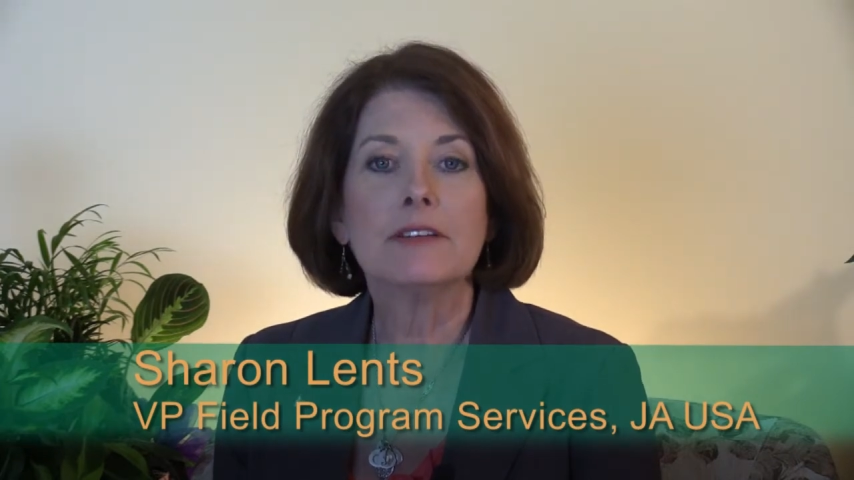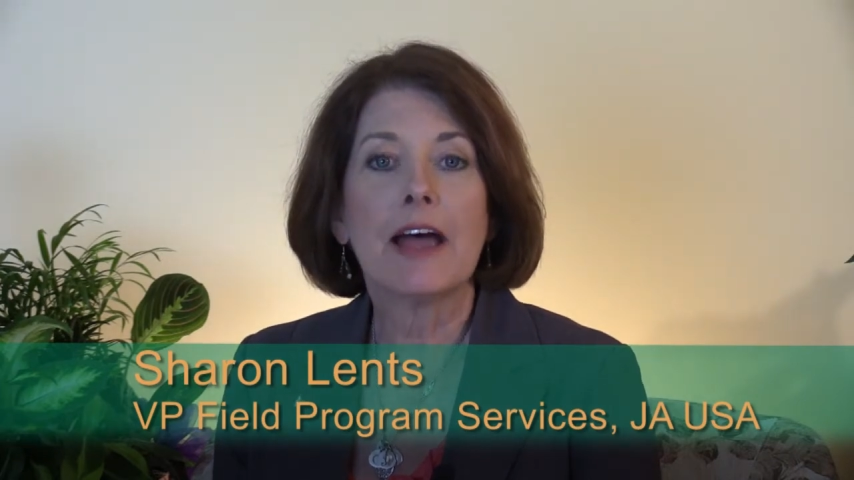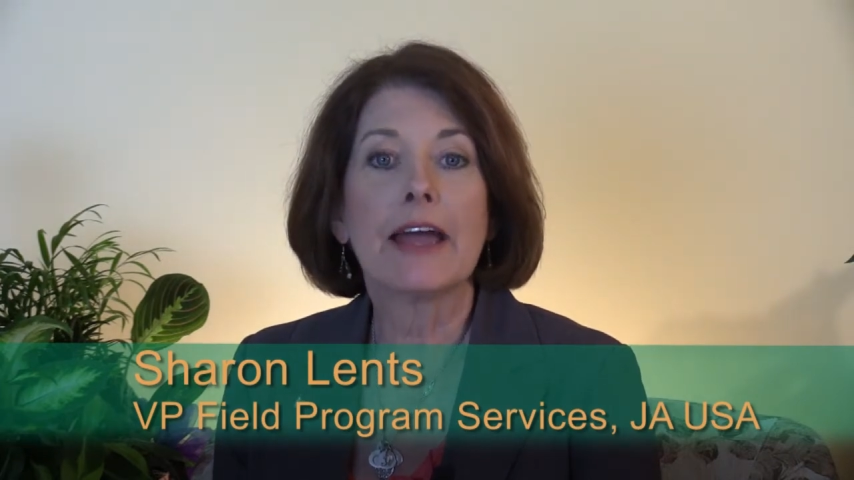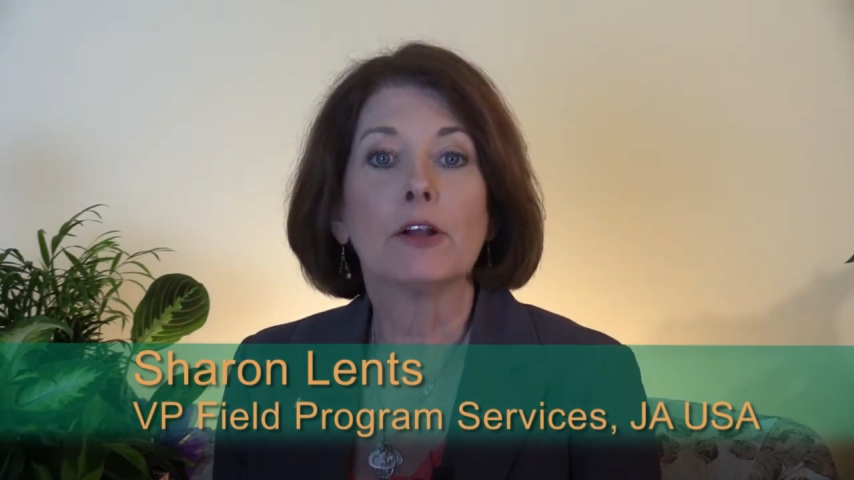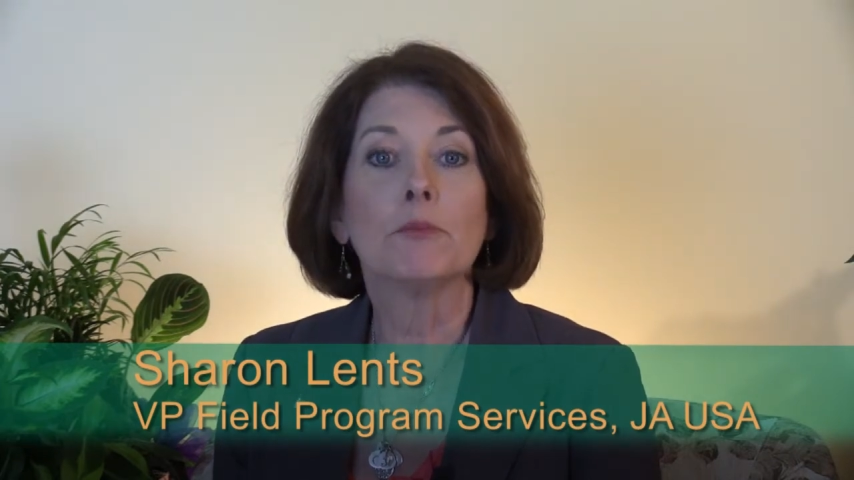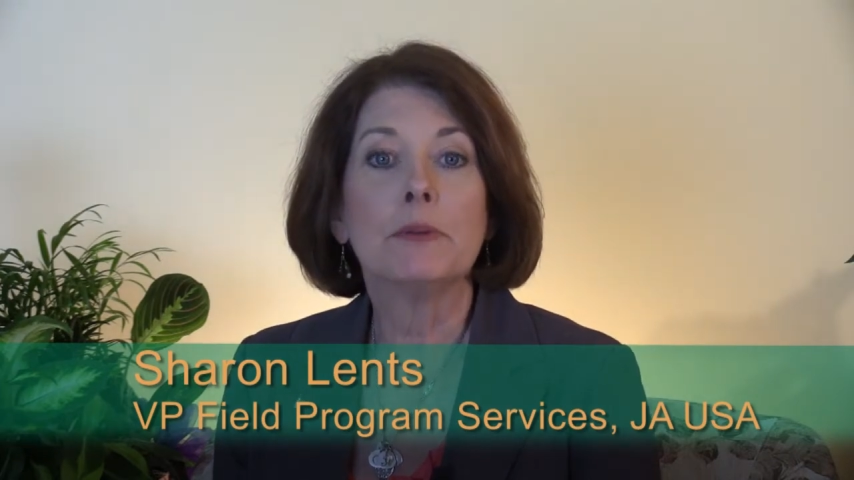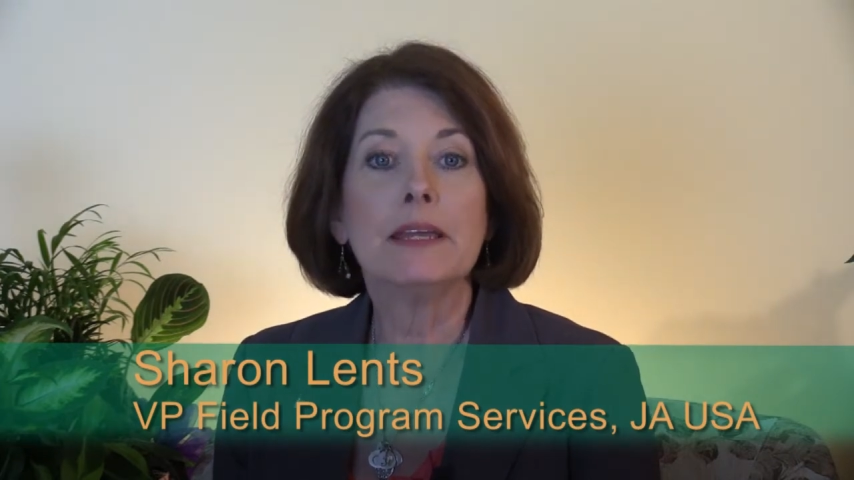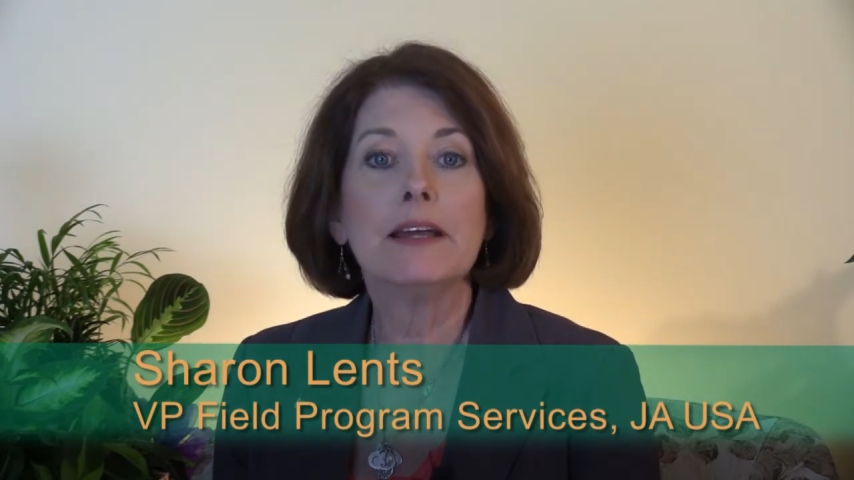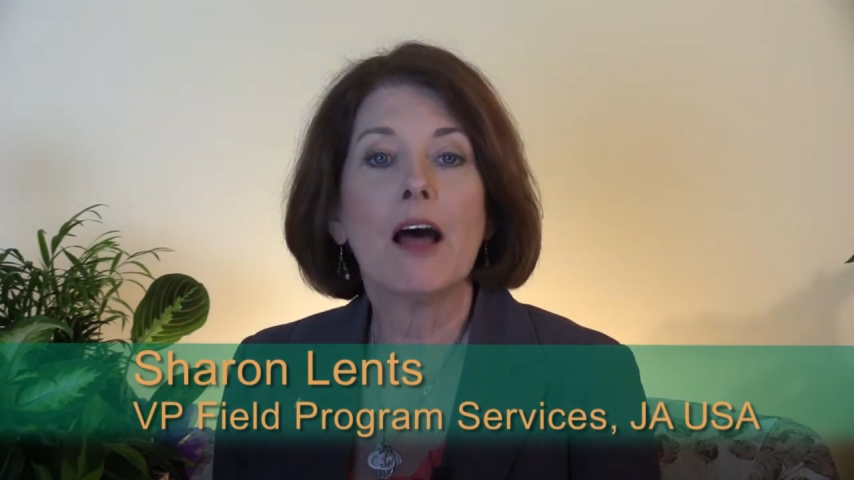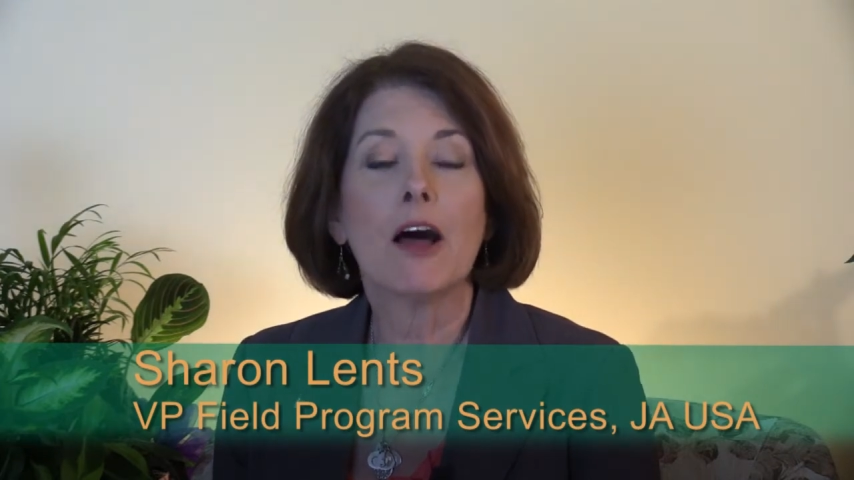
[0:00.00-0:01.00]
titled
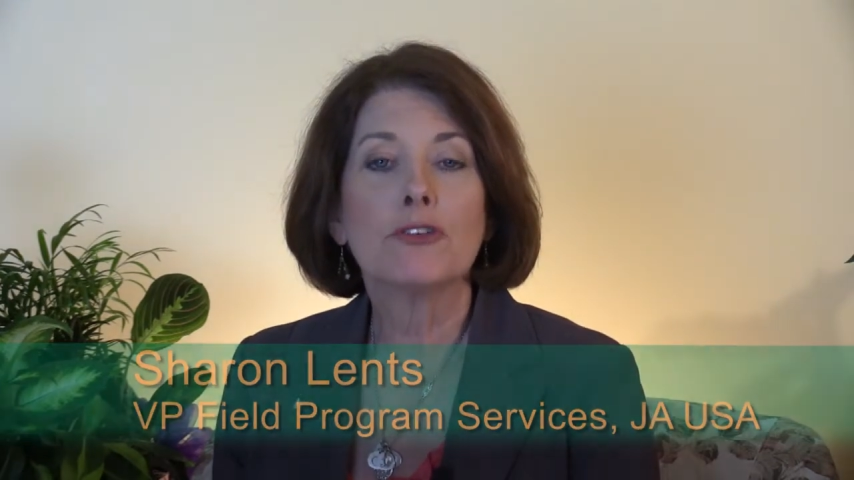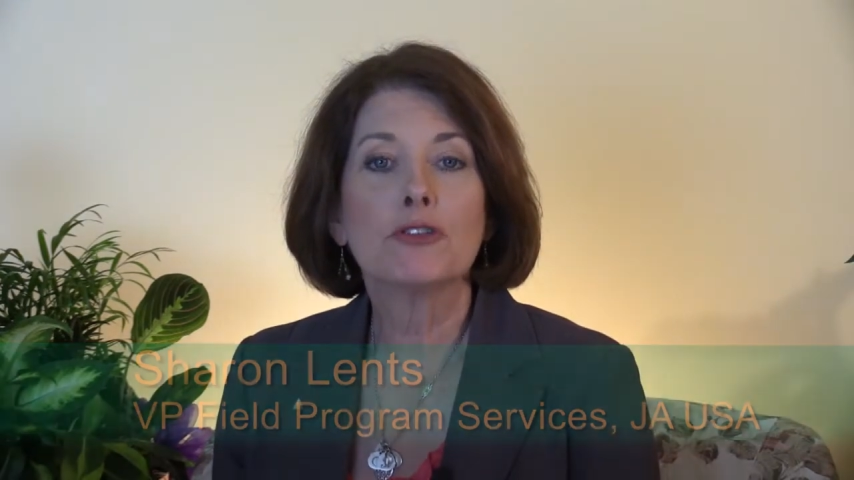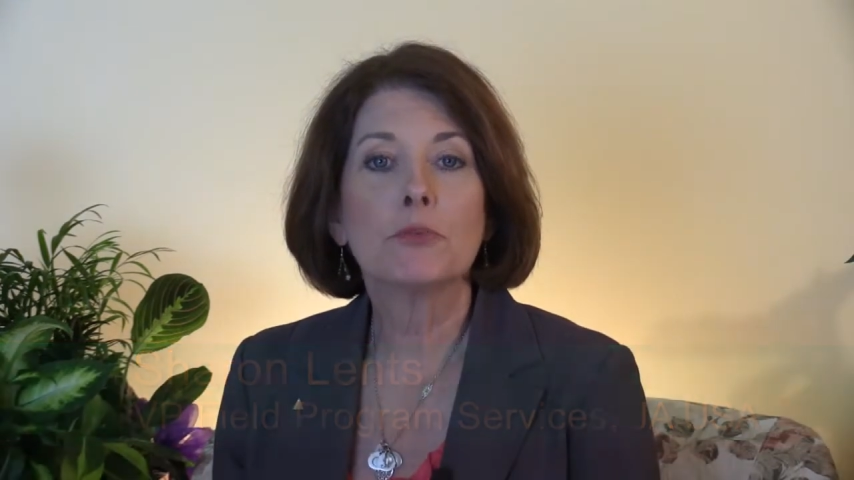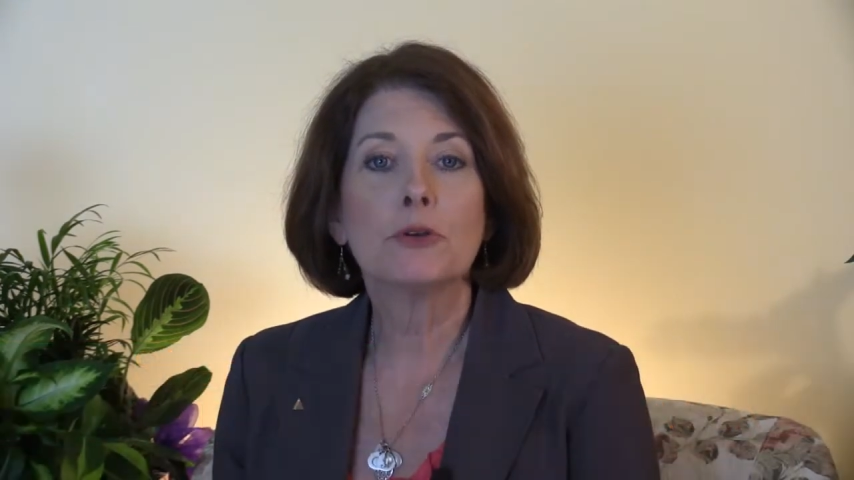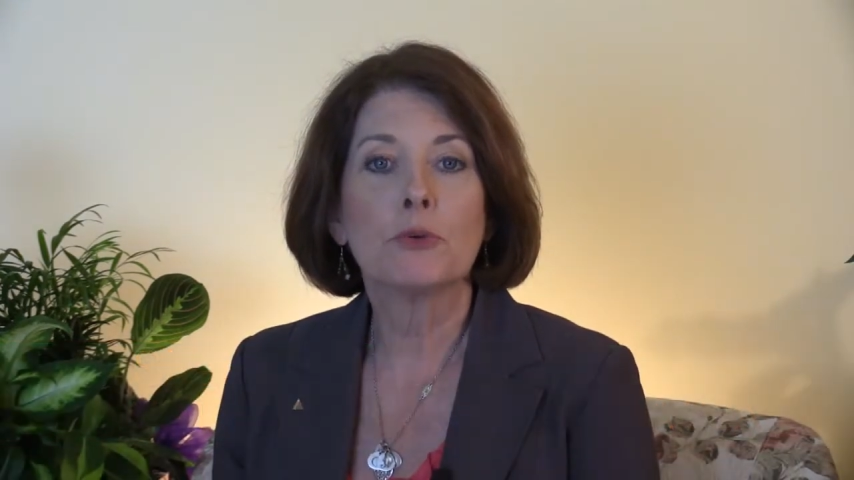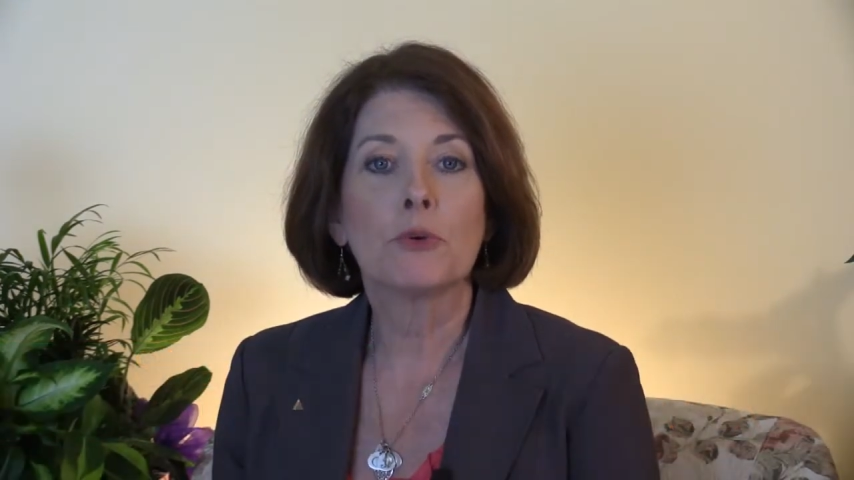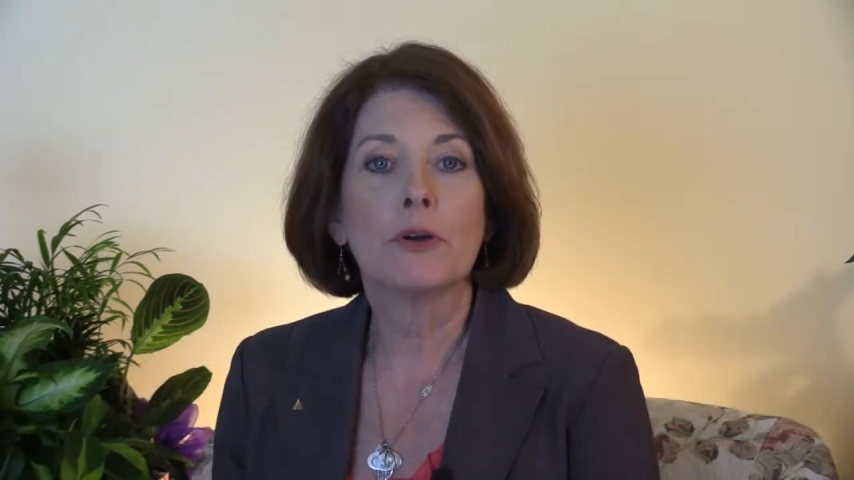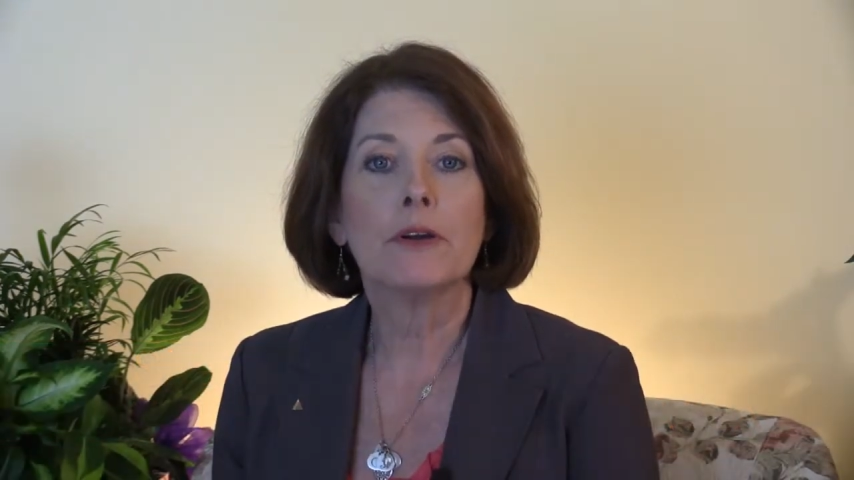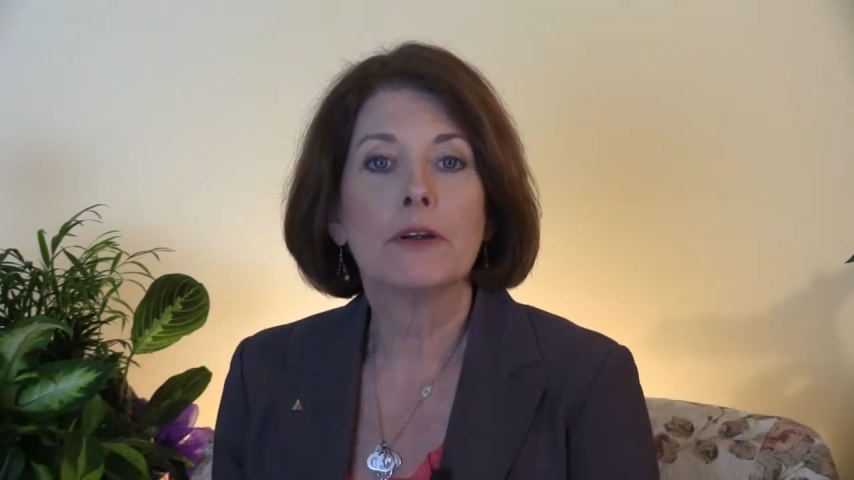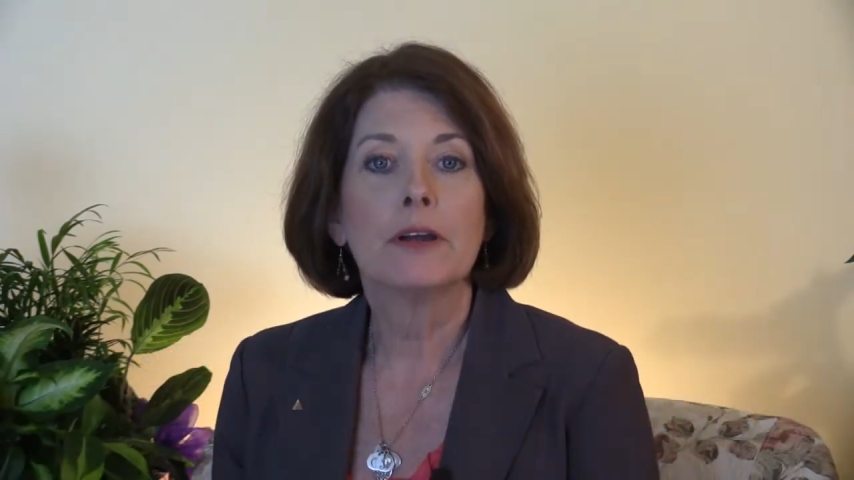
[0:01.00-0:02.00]
Be an
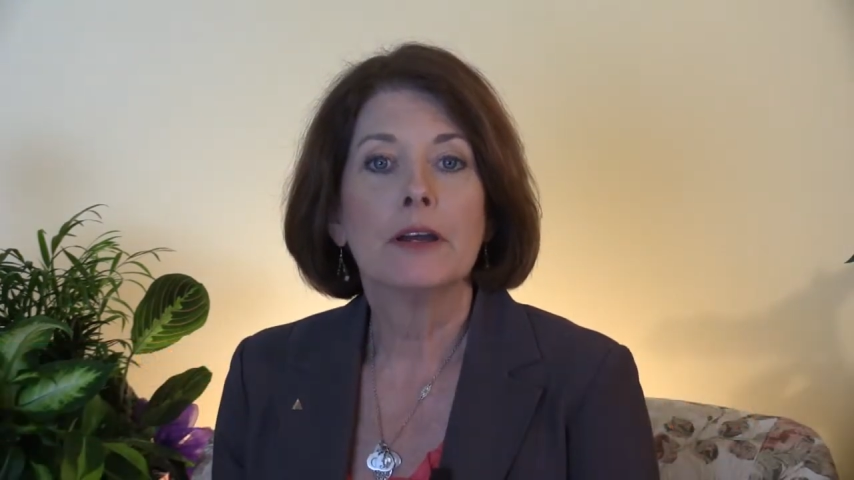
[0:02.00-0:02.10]
Entrepreneur,